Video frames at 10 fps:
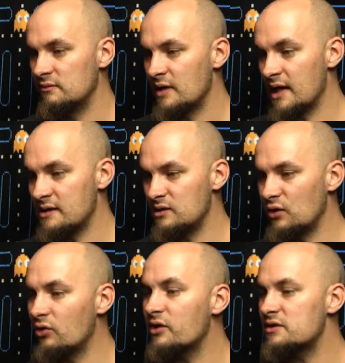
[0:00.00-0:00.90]
And
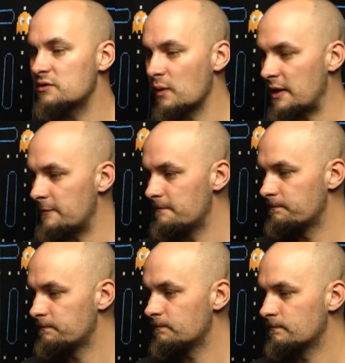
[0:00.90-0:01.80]
you're a twin.
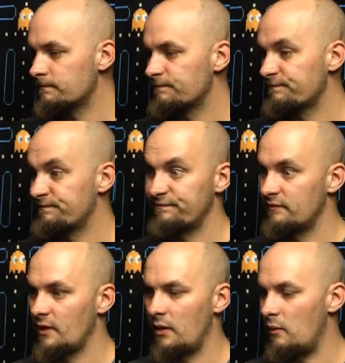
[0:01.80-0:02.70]

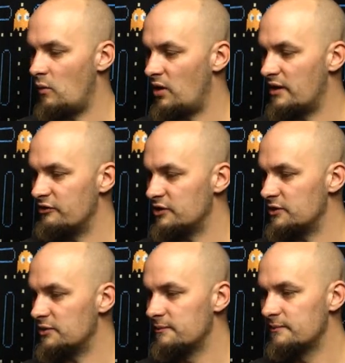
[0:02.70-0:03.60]
Whatever, dude.